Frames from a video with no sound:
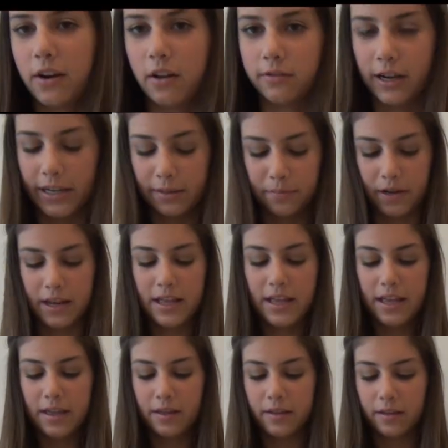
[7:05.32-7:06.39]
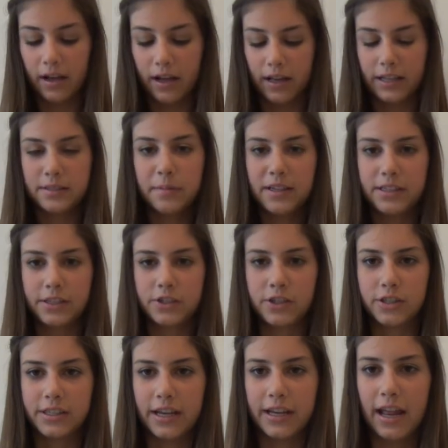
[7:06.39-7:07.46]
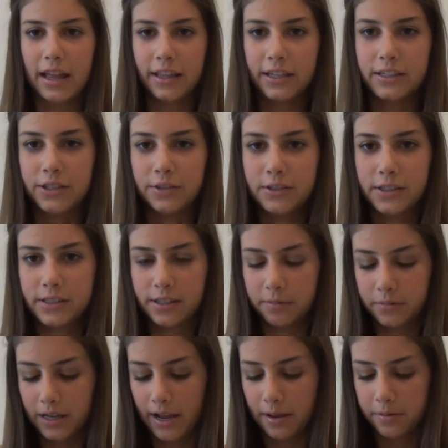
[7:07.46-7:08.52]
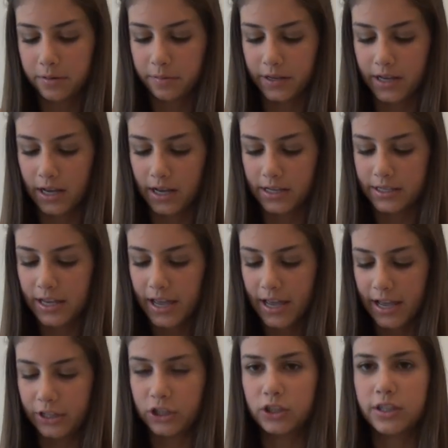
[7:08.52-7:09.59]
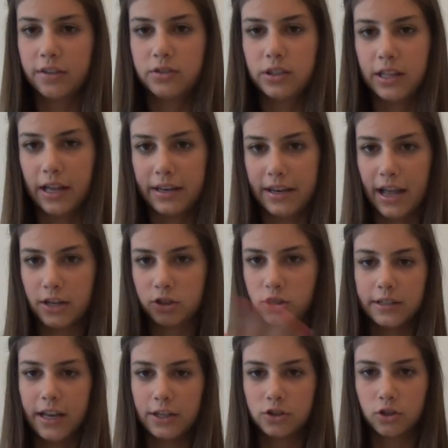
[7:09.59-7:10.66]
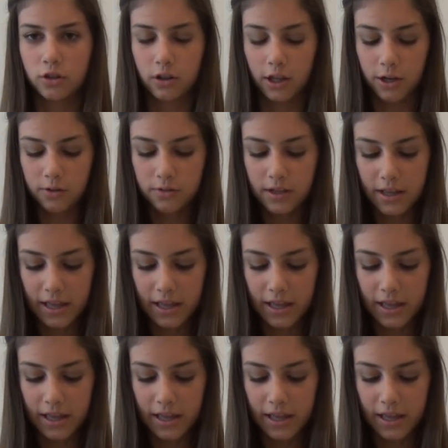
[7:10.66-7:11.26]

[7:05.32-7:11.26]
already. But it's my sister's, and I like to use it sometimes because it just gives you that natural glow.